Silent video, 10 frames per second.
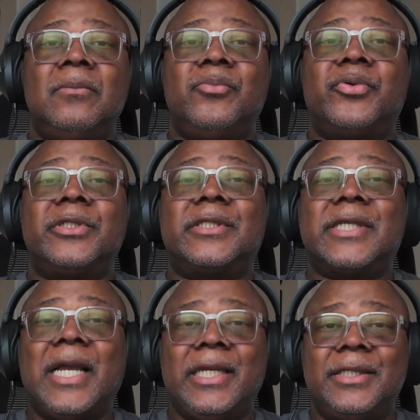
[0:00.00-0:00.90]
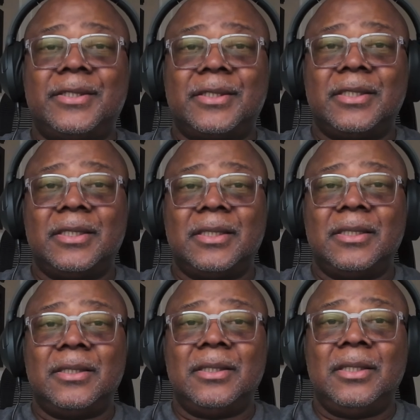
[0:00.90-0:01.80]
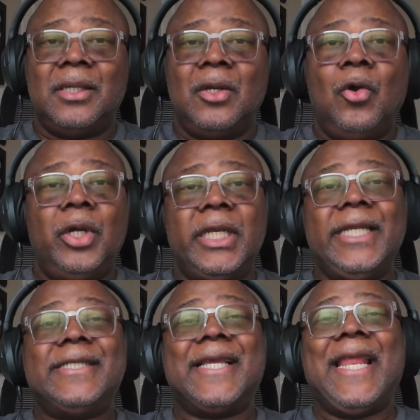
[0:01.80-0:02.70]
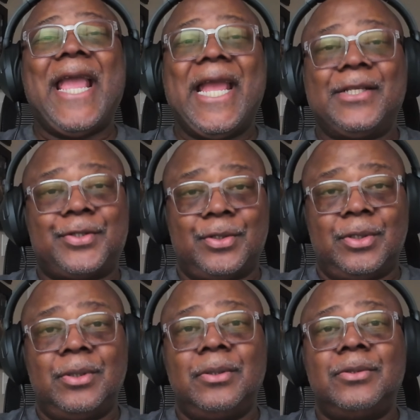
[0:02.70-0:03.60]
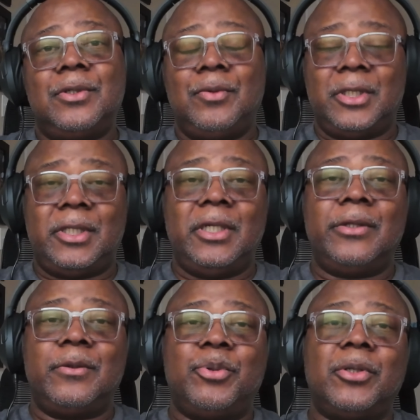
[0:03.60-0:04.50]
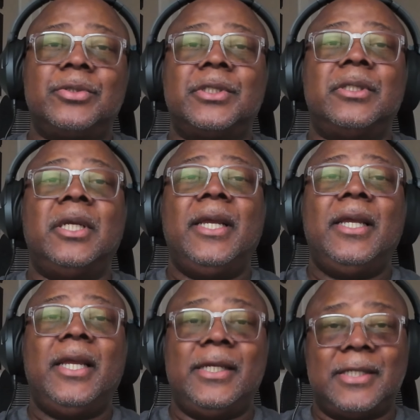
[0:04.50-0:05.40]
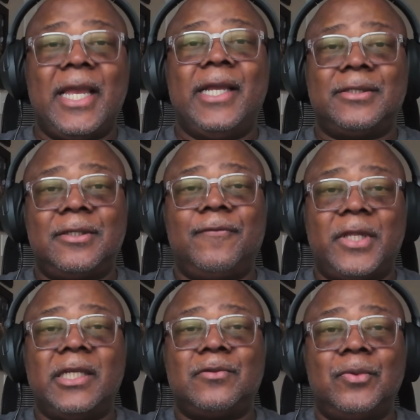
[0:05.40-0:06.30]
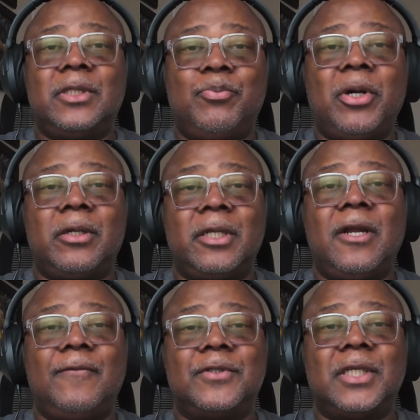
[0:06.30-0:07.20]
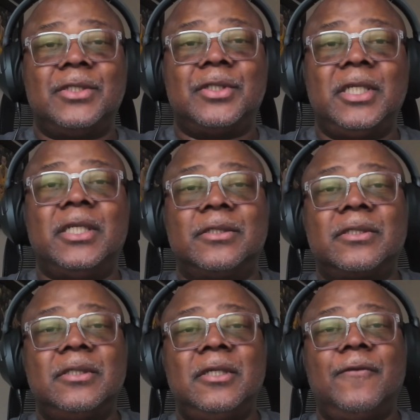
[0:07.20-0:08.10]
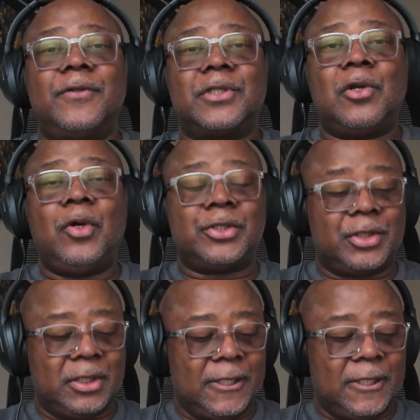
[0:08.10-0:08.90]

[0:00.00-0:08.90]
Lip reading: precise, or at least an answer to what the other person has asked, if that's what part of the conversation is, if it's a question.